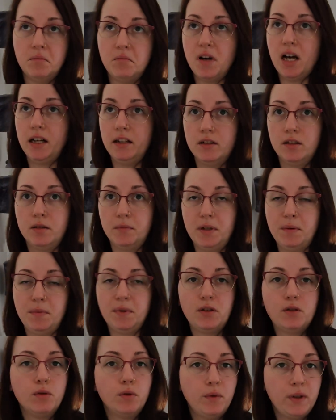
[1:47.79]
I don't know, maybe
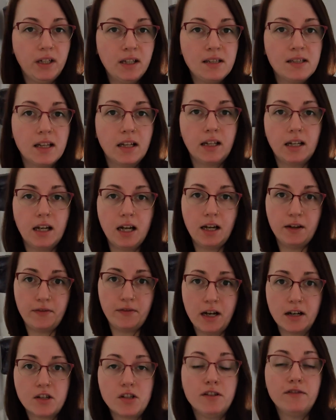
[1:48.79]
2 weeks that I have
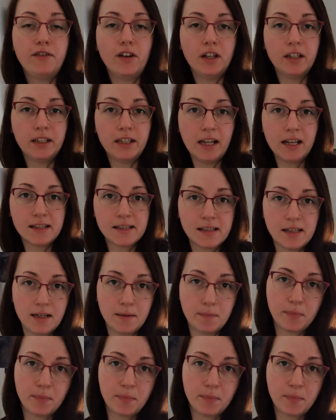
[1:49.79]
actually fallen asleep